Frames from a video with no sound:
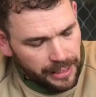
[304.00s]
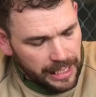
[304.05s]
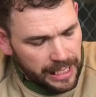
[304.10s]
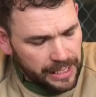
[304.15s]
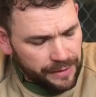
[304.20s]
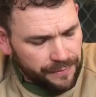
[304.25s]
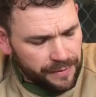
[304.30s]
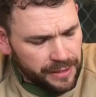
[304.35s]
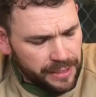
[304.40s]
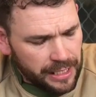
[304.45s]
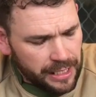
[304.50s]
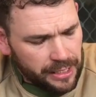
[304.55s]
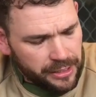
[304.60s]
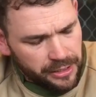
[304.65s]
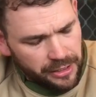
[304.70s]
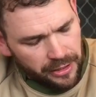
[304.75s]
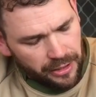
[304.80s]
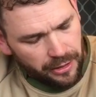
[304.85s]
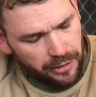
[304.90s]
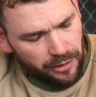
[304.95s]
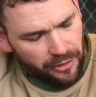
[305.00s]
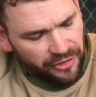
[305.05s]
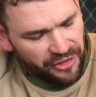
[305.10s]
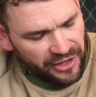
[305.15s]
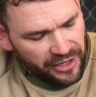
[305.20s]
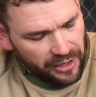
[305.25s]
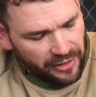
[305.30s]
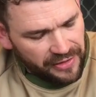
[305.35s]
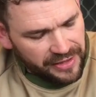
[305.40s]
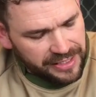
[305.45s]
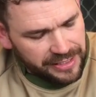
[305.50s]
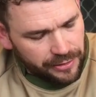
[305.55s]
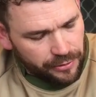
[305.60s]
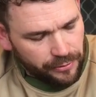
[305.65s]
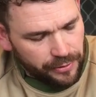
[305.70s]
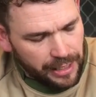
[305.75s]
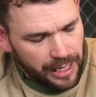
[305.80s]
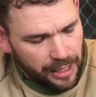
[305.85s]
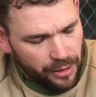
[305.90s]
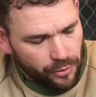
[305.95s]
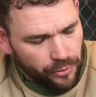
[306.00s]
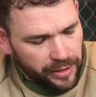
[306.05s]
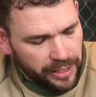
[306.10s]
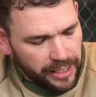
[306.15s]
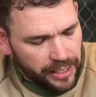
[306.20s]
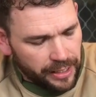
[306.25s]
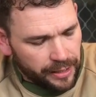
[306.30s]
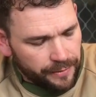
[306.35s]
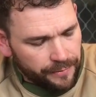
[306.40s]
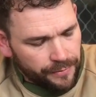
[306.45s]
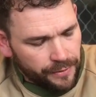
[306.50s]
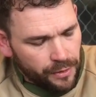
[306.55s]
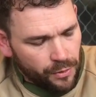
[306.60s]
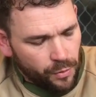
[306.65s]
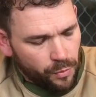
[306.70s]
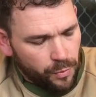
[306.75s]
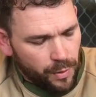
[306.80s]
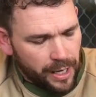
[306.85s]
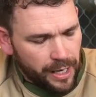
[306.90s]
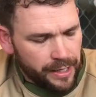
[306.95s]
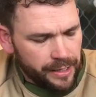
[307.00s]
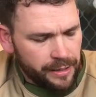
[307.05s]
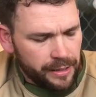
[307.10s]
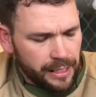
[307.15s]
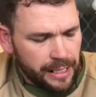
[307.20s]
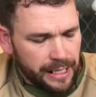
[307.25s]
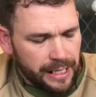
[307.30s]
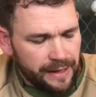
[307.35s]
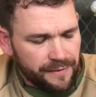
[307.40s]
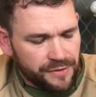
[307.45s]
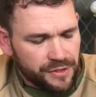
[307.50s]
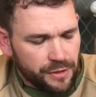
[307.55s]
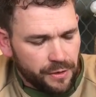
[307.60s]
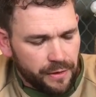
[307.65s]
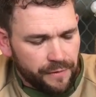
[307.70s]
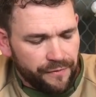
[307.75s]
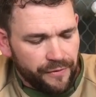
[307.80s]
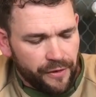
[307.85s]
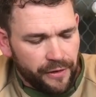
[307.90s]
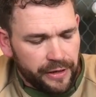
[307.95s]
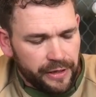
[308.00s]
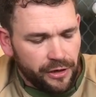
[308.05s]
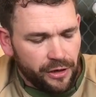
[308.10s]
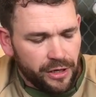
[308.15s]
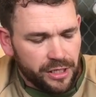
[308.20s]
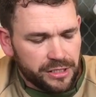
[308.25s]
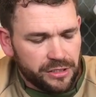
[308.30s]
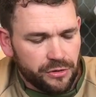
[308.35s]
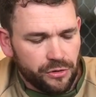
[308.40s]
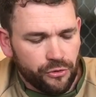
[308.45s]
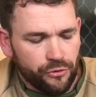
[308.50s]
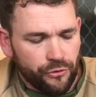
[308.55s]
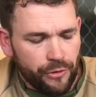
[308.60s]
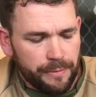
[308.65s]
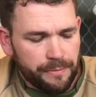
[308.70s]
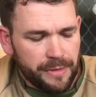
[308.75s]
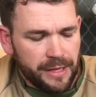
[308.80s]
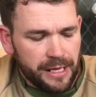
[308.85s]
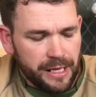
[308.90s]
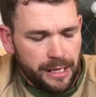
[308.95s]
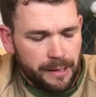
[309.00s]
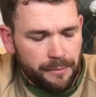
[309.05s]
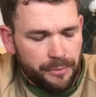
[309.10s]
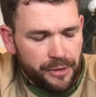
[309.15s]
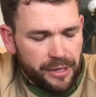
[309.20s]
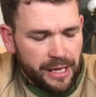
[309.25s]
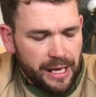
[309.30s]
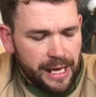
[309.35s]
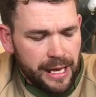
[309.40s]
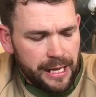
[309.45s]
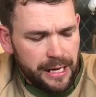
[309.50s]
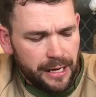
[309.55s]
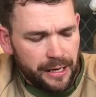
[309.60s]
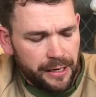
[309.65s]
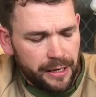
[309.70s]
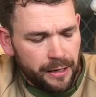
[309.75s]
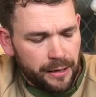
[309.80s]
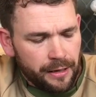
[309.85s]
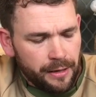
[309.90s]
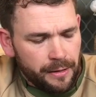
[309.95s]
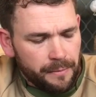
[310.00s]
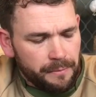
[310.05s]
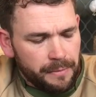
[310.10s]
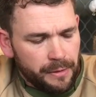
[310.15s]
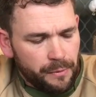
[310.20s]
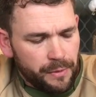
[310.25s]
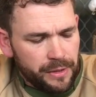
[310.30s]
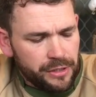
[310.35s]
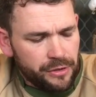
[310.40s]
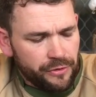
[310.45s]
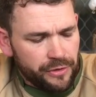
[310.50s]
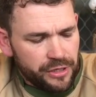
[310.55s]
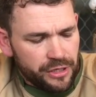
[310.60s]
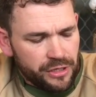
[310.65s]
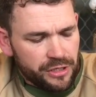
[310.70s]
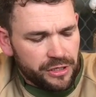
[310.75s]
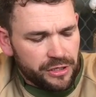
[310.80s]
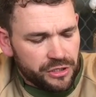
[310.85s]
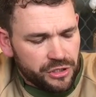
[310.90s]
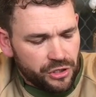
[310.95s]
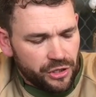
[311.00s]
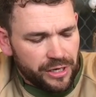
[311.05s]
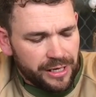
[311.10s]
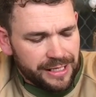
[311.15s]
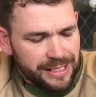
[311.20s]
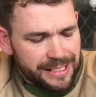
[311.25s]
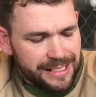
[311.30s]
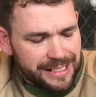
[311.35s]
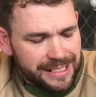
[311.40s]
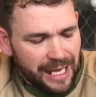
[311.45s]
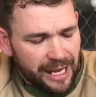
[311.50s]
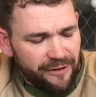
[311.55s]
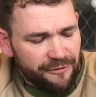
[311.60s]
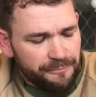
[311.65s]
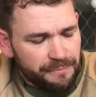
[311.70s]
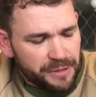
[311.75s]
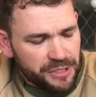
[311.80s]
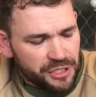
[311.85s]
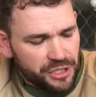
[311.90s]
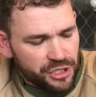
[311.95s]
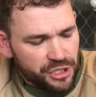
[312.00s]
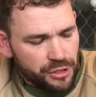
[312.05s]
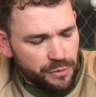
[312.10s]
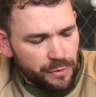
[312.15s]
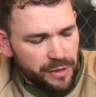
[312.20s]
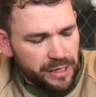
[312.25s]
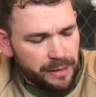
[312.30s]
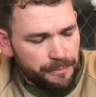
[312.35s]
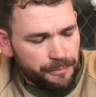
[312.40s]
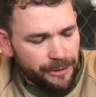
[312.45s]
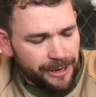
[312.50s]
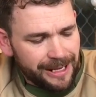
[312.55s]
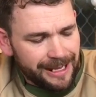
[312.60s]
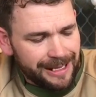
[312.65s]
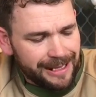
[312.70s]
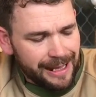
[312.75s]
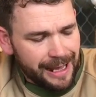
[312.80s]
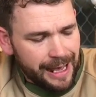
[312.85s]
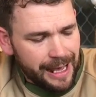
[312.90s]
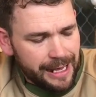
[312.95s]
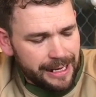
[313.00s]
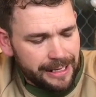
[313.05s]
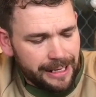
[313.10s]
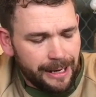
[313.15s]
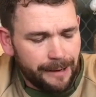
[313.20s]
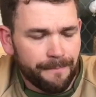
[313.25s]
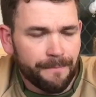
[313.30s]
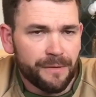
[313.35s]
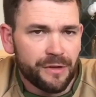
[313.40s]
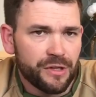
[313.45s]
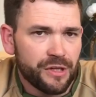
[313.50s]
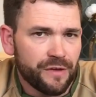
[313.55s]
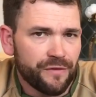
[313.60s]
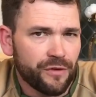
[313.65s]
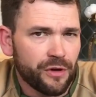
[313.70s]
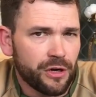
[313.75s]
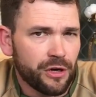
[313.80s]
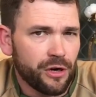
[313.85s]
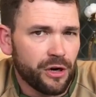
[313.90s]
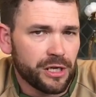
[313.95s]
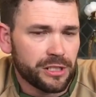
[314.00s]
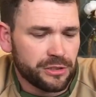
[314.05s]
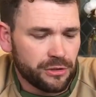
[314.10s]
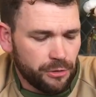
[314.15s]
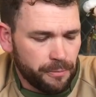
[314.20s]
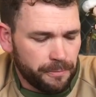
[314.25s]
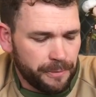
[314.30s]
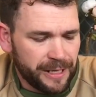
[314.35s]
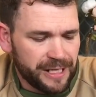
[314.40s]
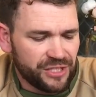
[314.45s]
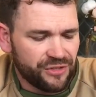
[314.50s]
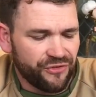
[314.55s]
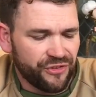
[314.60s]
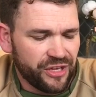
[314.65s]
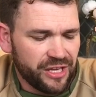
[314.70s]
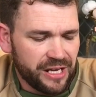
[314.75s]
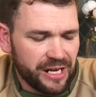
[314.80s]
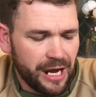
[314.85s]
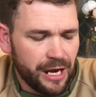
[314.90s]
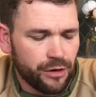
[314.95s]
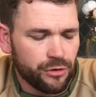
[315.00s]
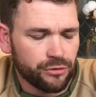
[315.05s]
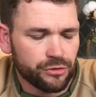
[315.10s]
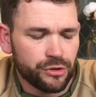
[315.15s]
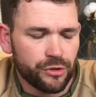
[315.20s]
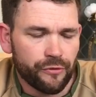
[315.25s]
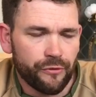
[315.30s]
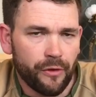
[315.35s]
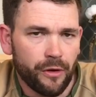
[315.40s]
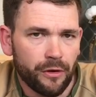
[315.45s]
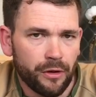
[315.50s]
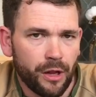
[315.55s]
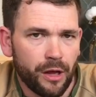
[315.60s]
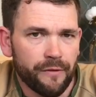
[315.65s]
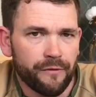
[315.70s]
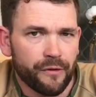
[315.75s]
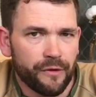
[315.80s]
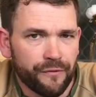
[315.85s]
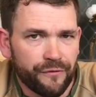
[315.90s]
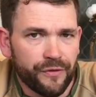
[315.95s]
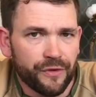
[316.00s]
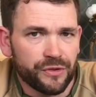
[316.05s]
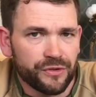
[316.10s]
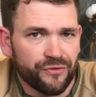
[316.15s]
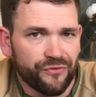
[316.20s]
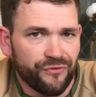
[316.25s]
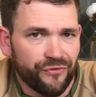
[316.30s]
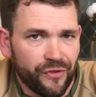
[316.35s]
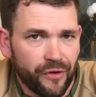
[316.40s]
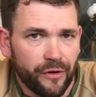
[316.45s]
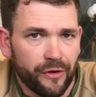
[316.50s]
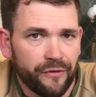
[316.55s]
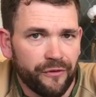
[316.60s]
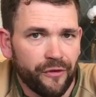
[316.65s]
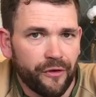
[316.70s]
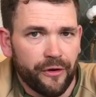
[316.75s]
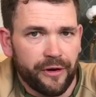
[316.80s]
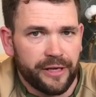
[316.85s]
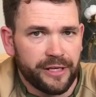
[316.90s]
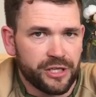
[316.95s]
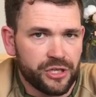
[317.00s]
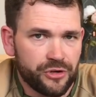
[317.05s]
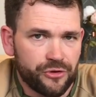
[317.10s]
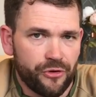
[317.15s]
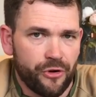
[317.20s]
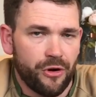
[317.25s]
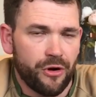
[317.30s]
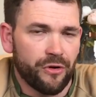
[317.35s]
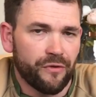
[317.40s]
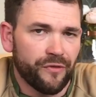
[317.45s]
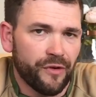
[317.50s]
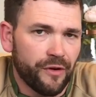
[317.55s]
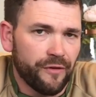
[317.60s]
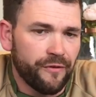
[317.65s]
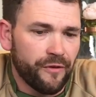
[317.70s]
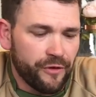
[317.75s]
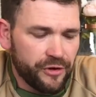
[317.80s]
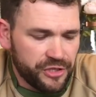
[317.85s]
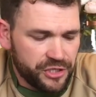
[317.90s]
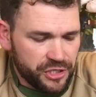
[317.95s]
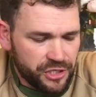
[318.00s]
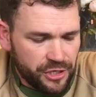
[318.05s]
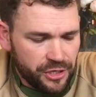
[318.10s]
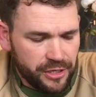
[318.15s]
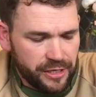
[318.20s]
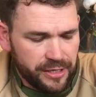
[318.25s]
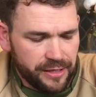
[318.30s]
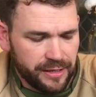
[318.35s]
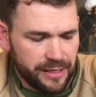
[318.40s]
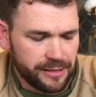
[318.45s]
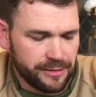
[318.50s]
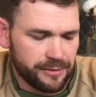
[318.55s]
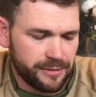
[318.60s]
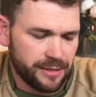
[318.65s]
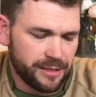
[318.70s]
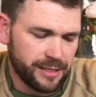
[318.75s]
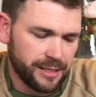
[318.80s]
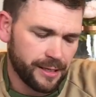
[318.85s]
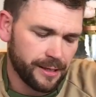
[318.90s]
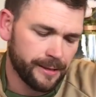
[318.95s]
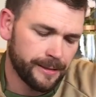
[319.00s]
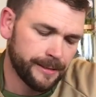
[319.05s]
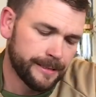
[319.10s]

Even down to the little thing like this little knuckle here. One, it gives you a very nice little grip that you can put your hand under, but when you're in your sort of safe position where you're bringing your hand up, you've got a nice little piece for your knuckle to roll over. It feels very, very strong, very, very sturdy and that sort of thing.